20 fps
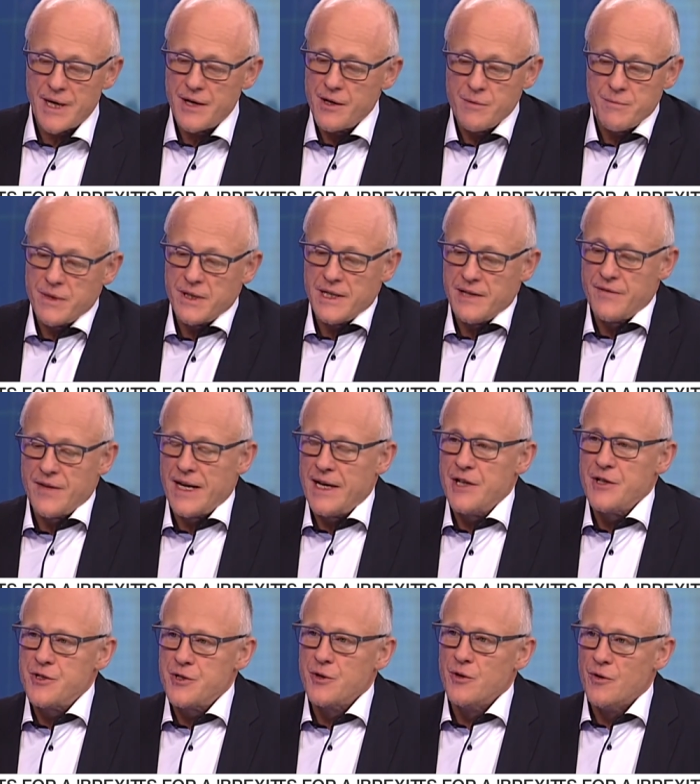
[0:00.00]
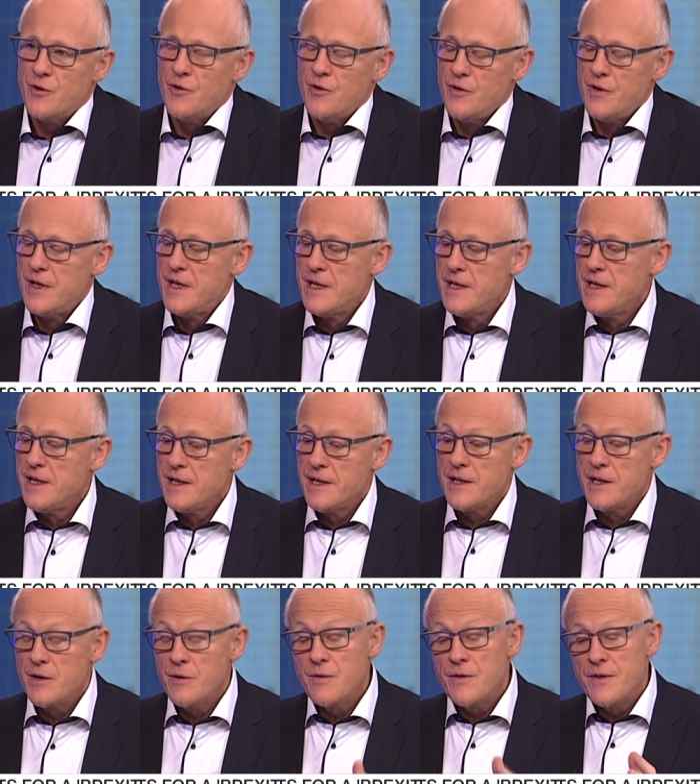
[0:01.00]
I don't believe that at all.
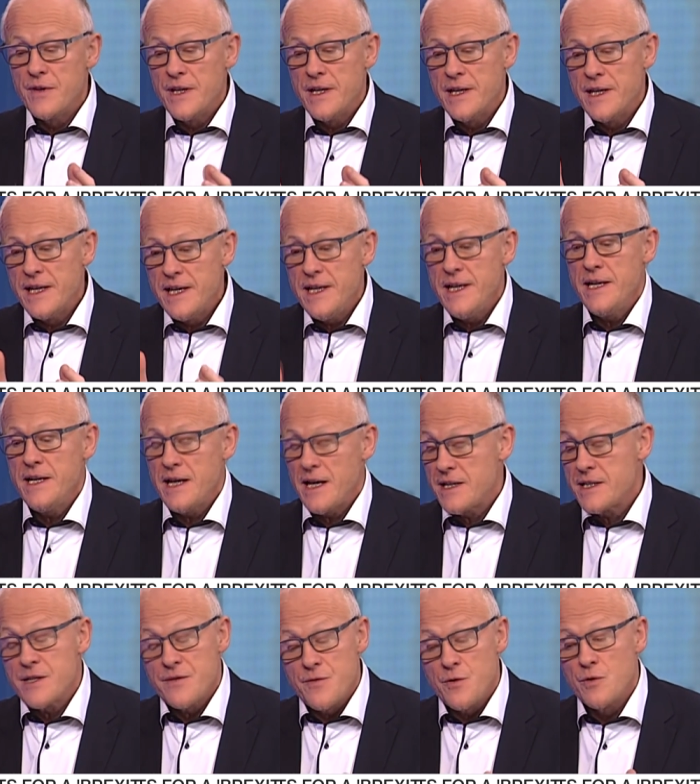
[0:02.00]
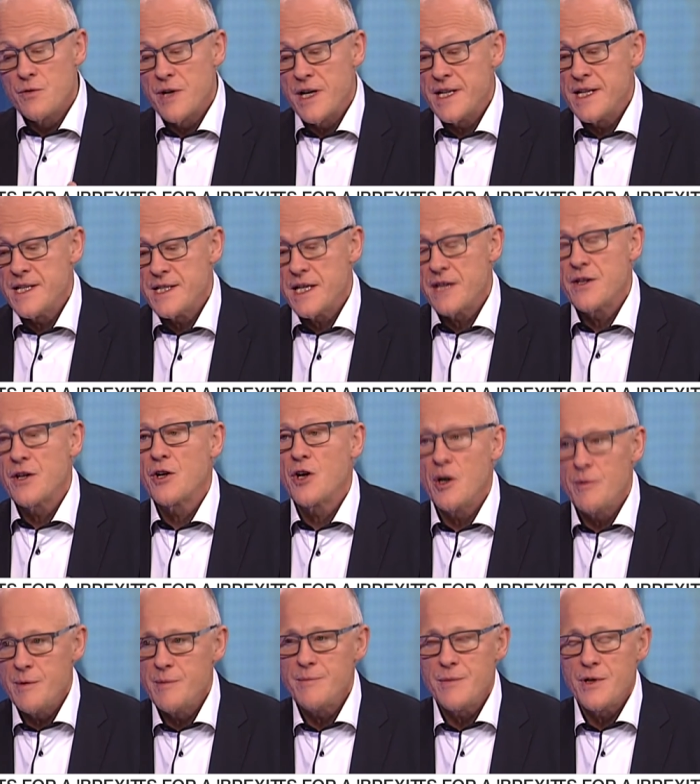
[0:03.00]
You know, as I've already said, the
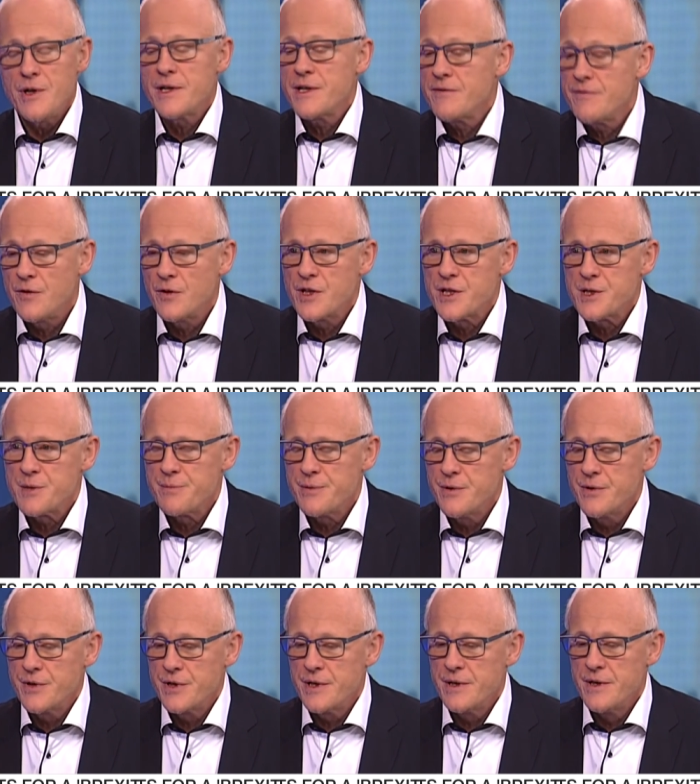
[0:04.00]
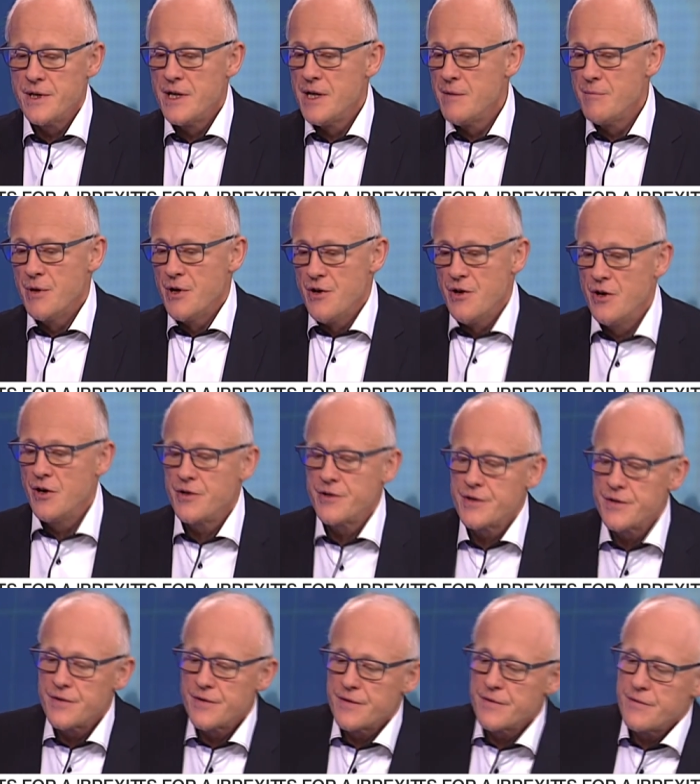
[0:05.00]
common market are fully supported, but not
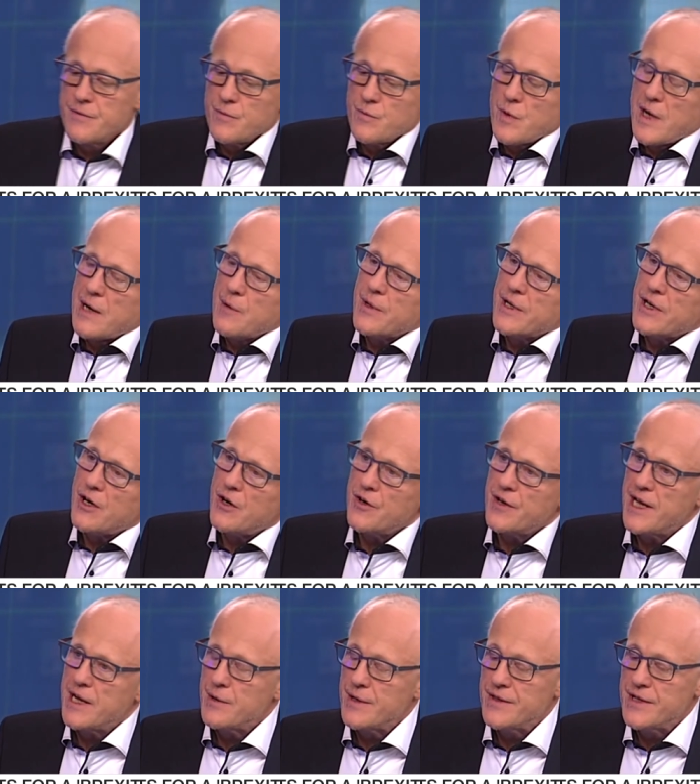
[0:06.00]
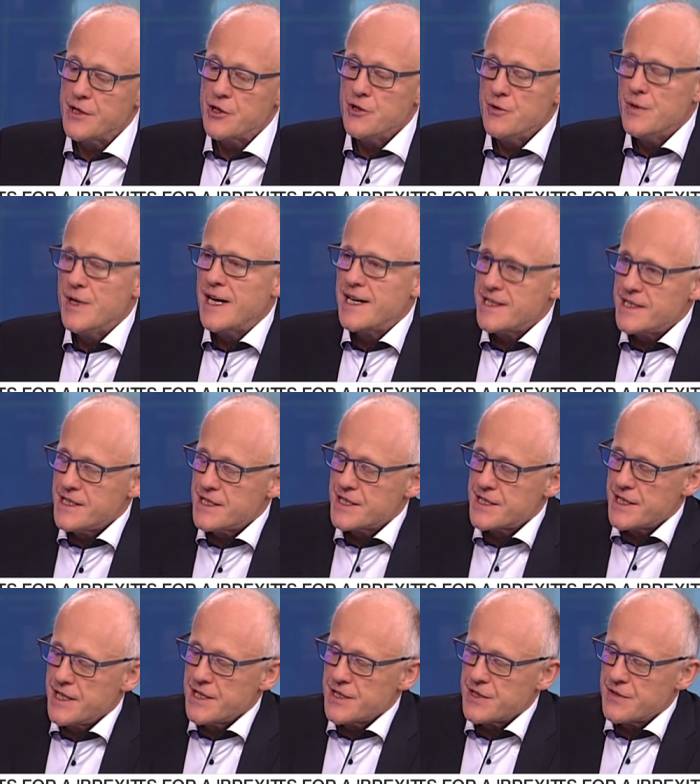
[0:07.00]
where we are now in the United
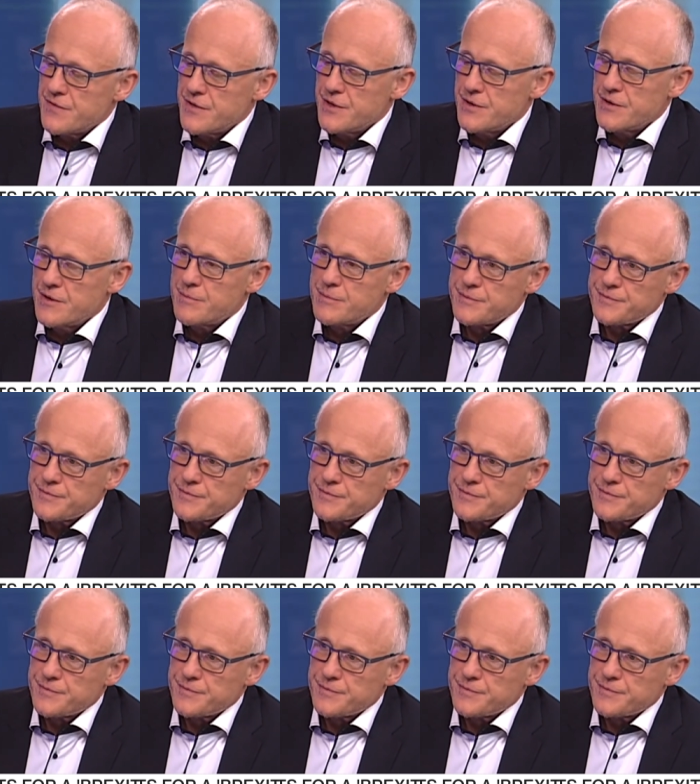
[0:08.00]
States of Europe.